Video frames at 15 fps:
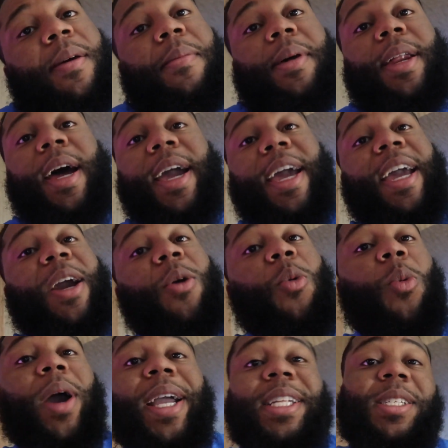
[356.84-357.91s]
man, I
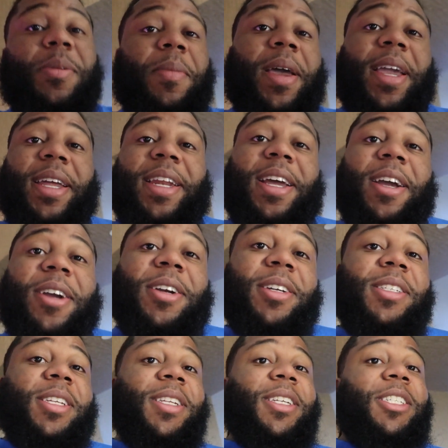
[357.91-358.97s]
can't wait to make it down here
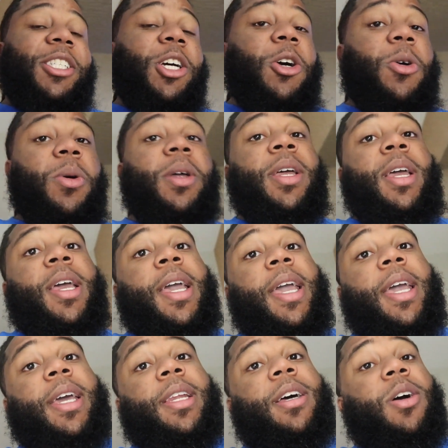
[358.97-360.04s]
to this show.
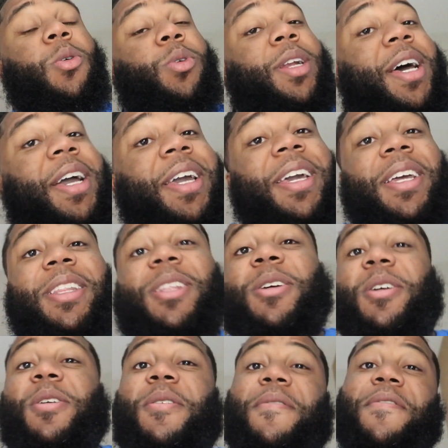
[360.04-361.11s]
And when I get
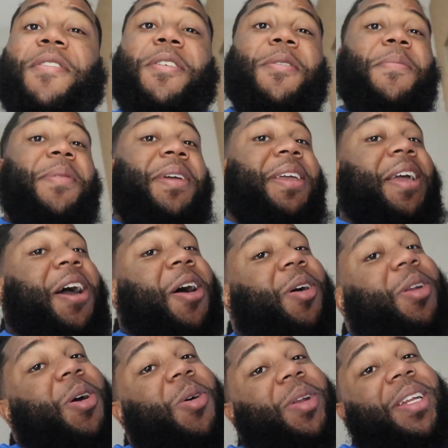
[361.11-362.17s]
there, you feel me, y'all
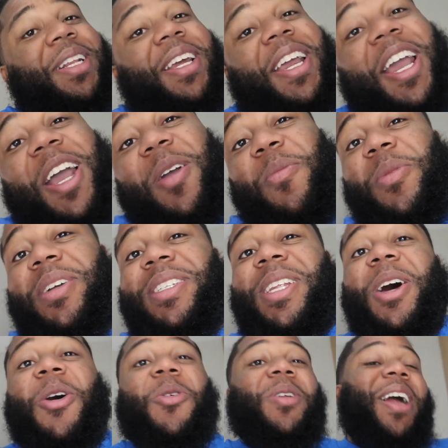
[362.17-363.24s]
know that the camera is
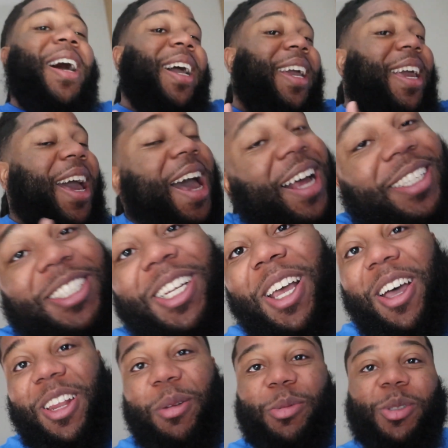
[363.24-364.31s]
on. I got
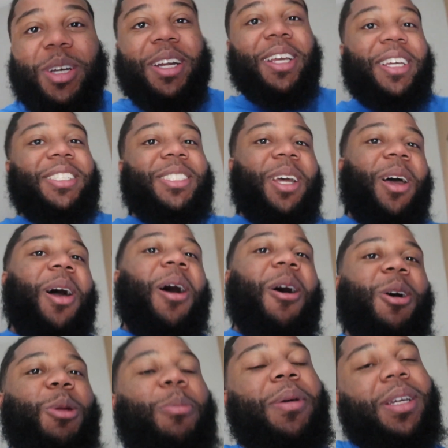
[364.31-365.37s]
y'all. I'm trying to get y'all
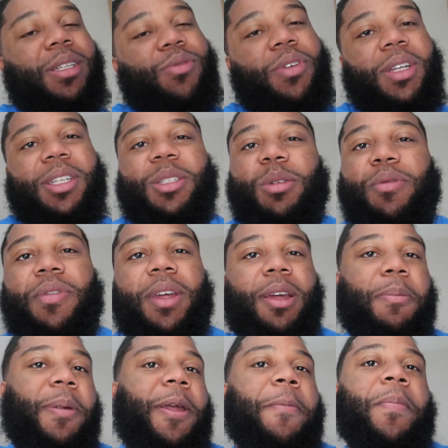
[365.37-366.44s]
all the best footage, you
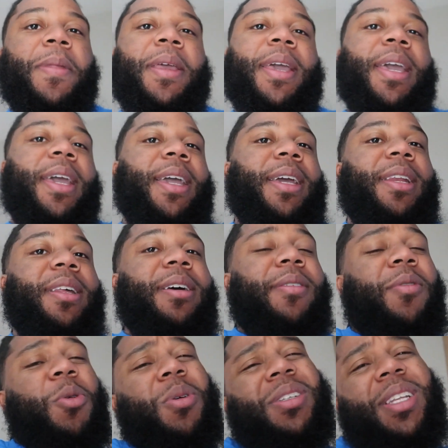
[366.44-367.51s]
feel me. And
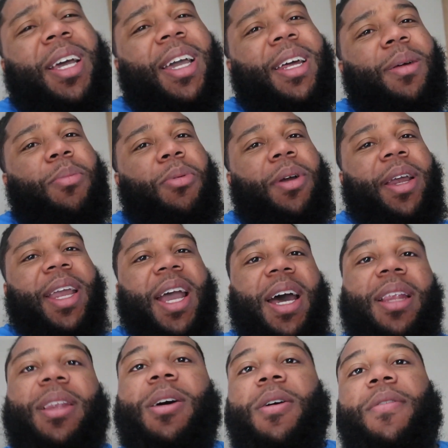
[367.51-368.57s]
of course, I got to bring
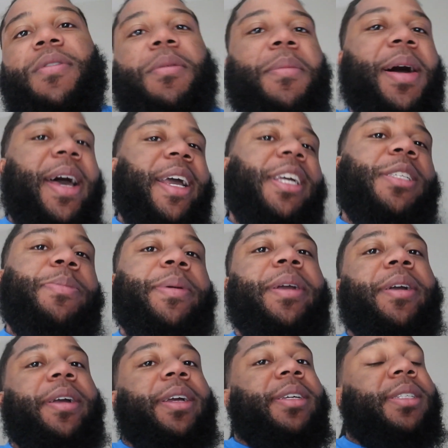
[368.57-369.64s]
y'all along for my
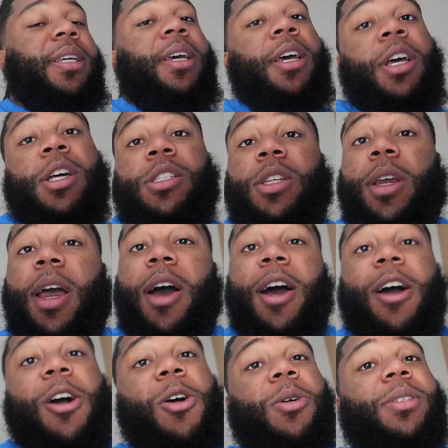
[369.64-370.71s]
experience. So y'all
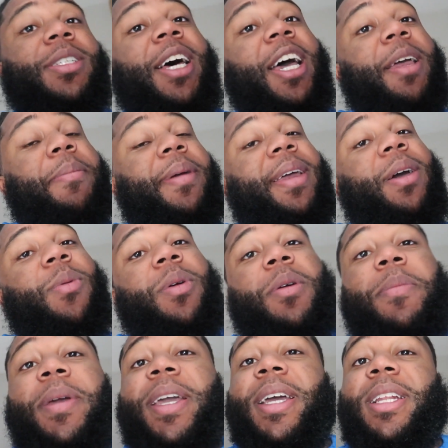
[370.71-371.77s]
hold tight, man. We'll
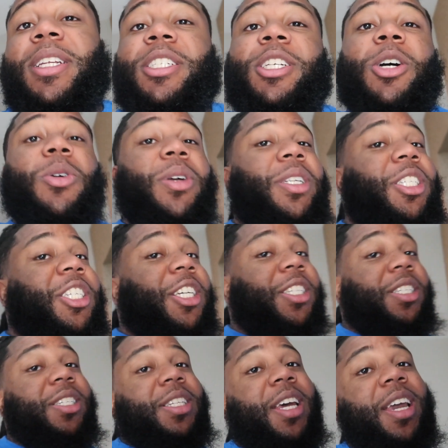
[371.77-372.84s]
be at the show in
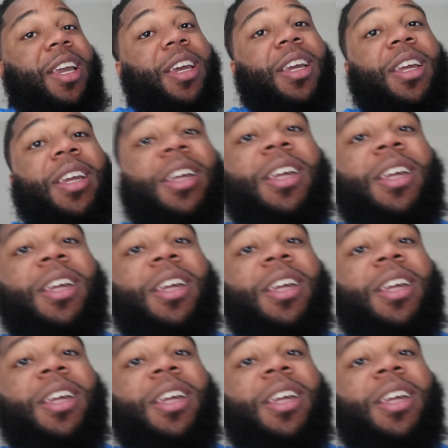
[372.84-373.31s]
just a second.